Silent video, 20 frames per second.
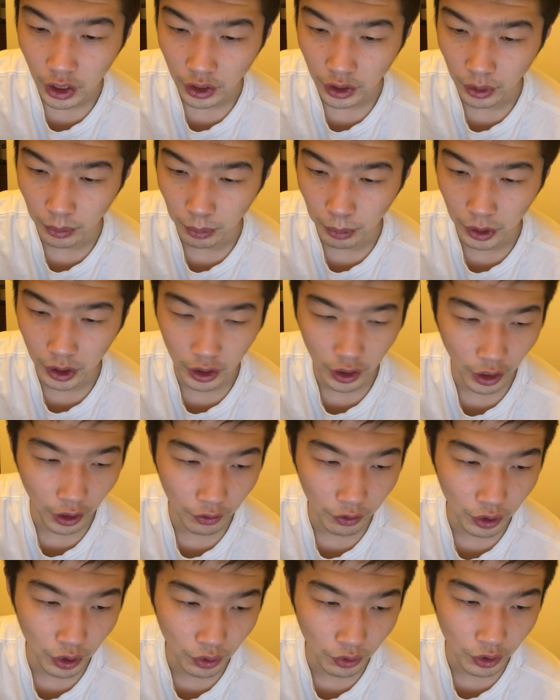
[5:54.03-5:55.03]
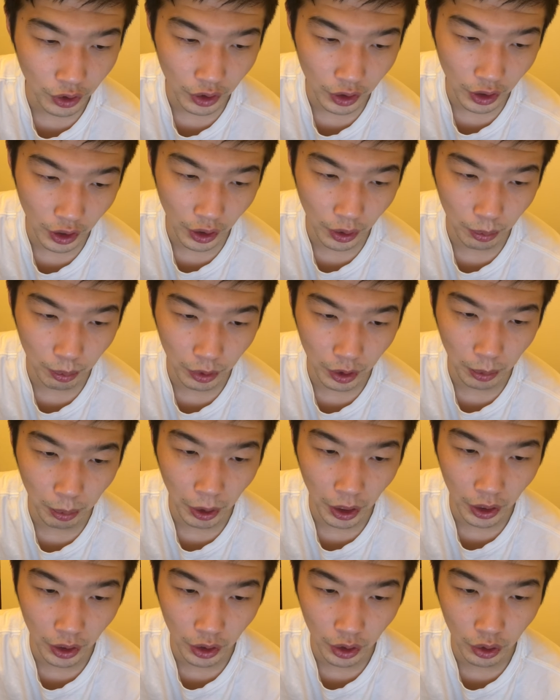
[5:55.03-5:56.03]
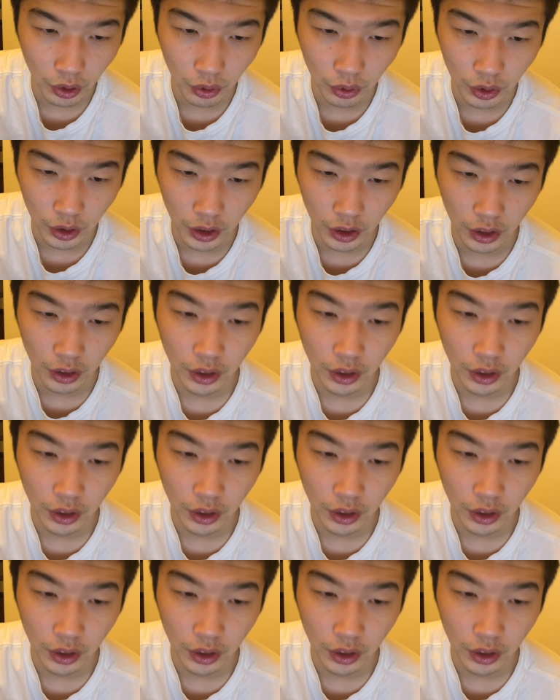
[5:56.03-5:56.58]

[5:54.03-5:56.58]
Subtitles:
The beats have different names depending on the